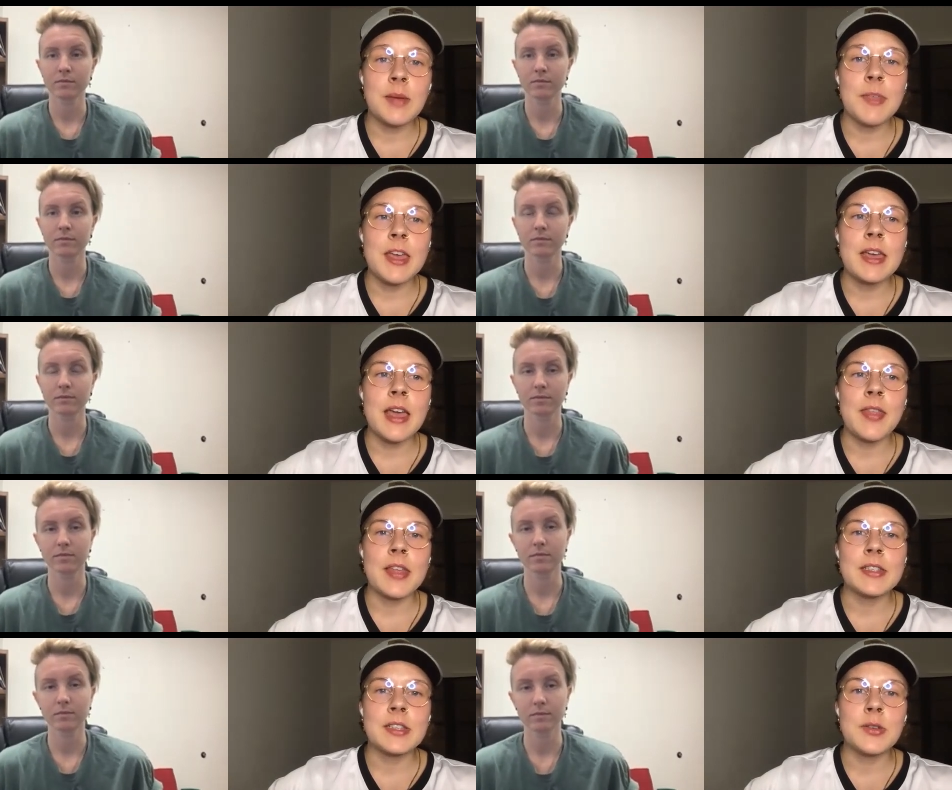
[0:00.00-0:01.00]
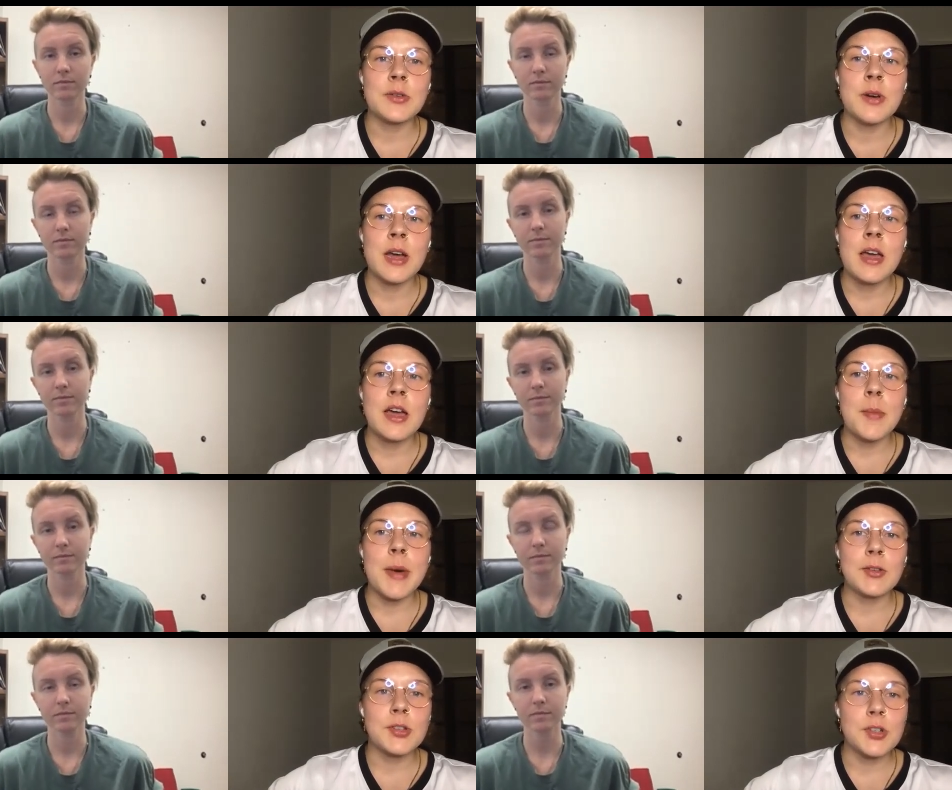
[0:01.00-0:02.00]
Speaker 1: something, and then to come
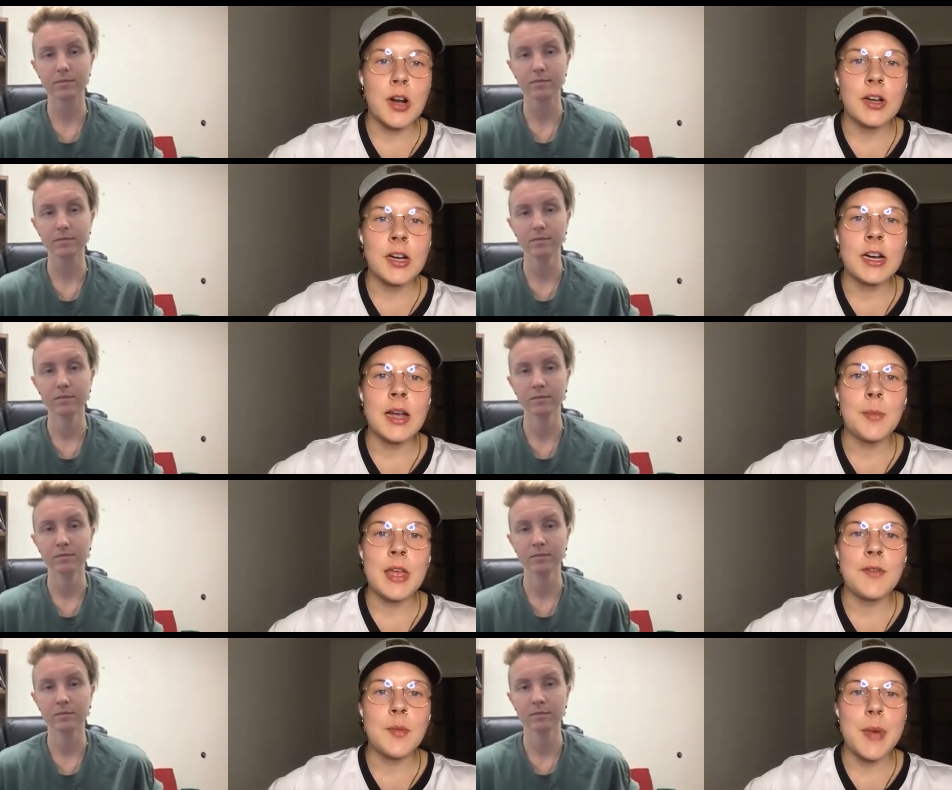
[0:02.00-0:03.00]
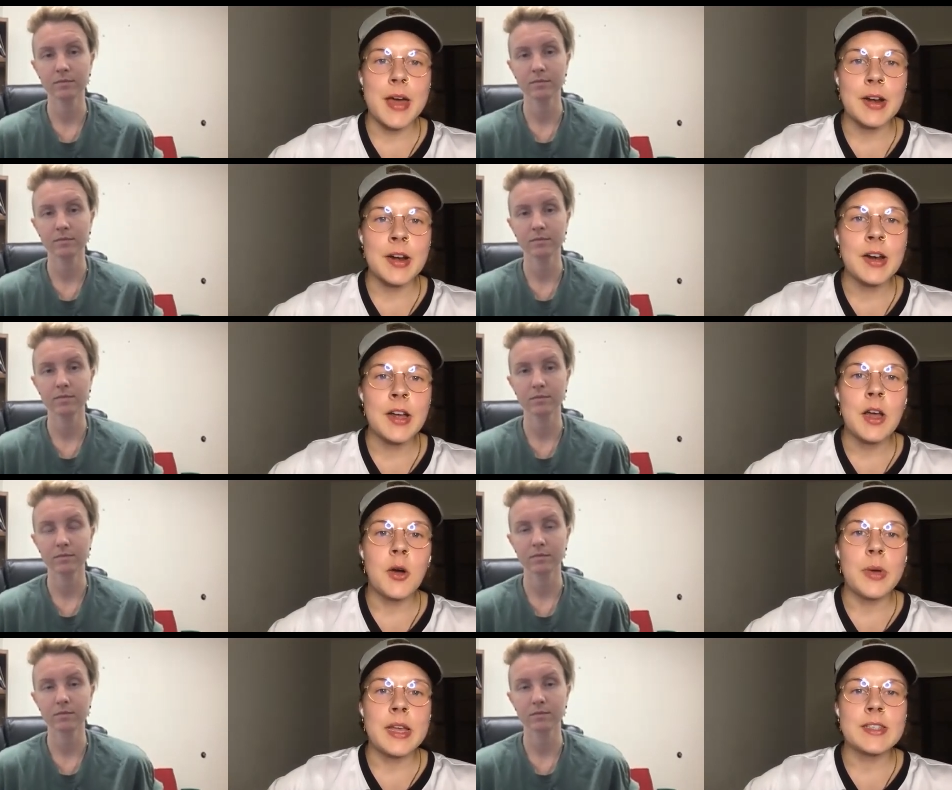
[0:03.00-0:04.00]
out stronger and be even better,
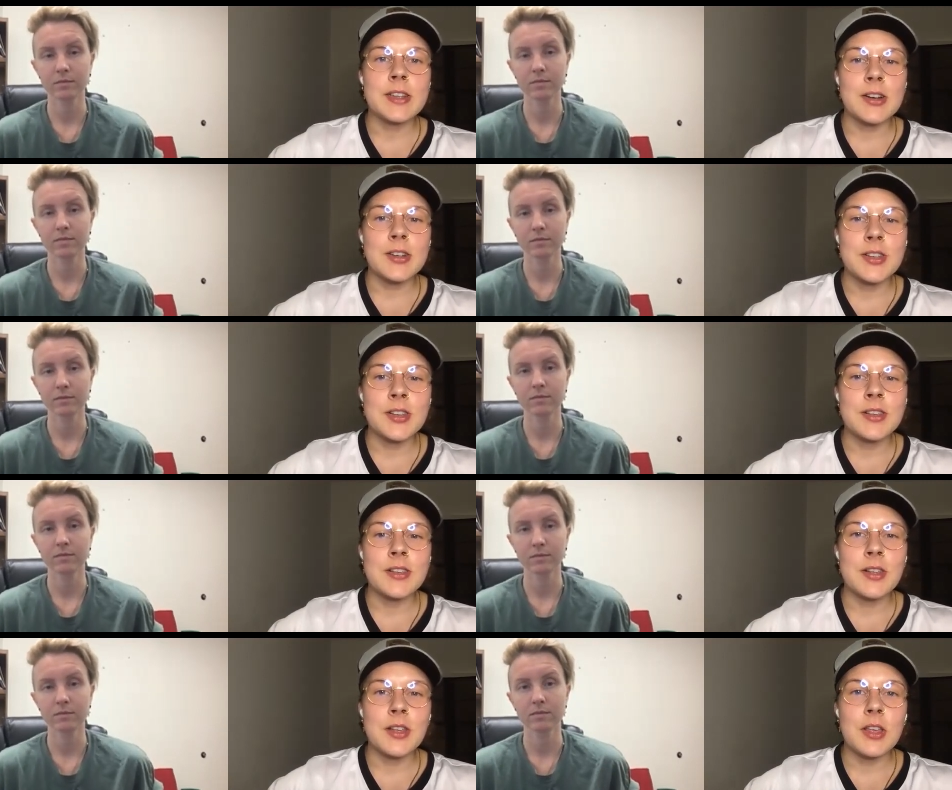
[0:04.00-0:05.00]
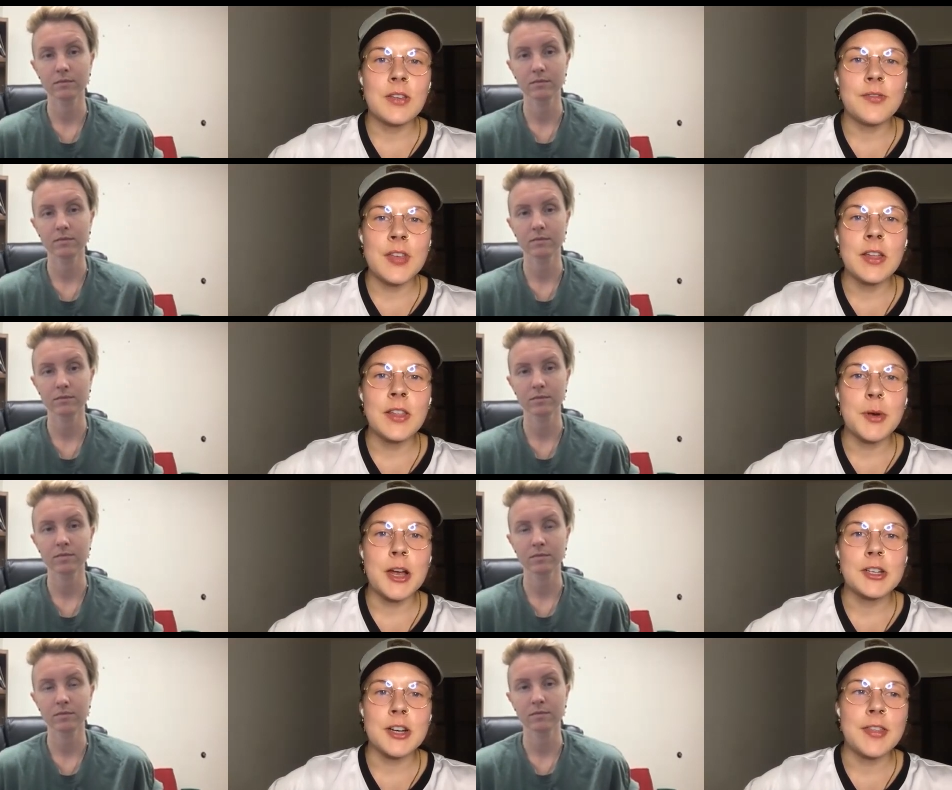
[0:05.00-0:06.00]
we can start to feel the
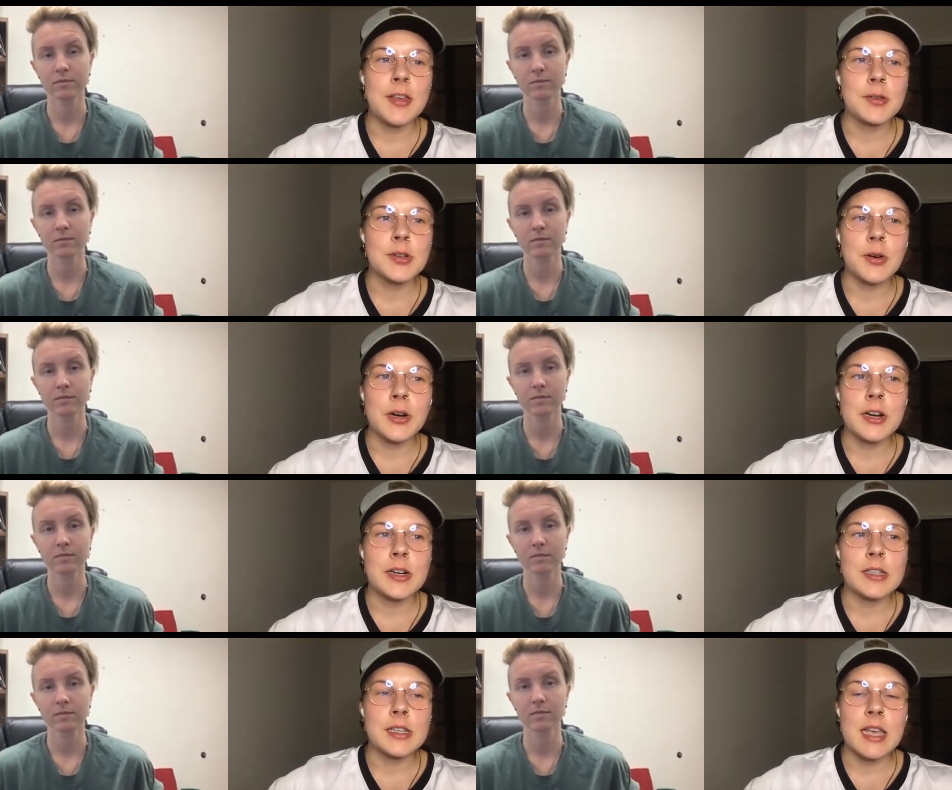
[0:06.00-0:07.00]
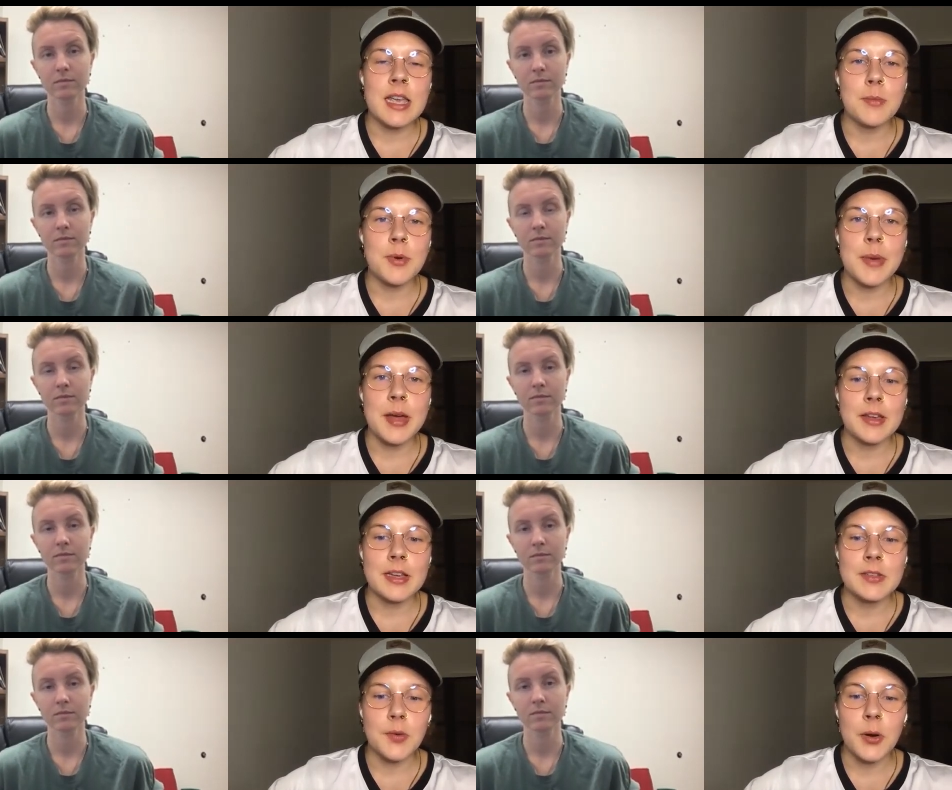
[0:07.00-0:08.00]
pressure in those corners to keep
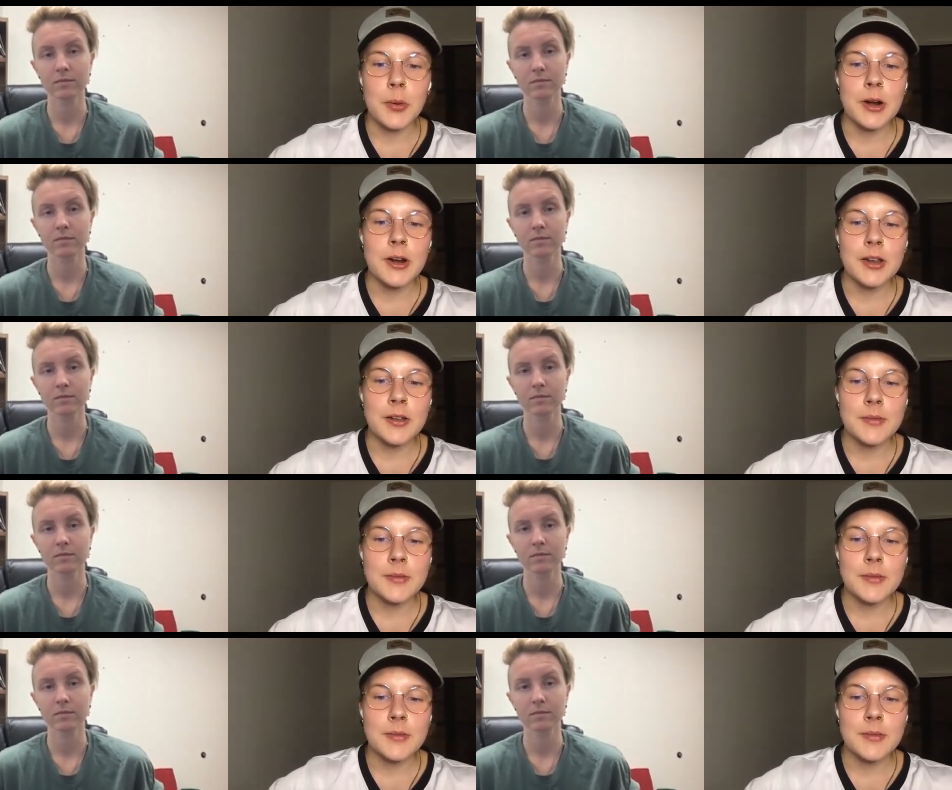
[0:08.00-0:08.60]
propelling us forward.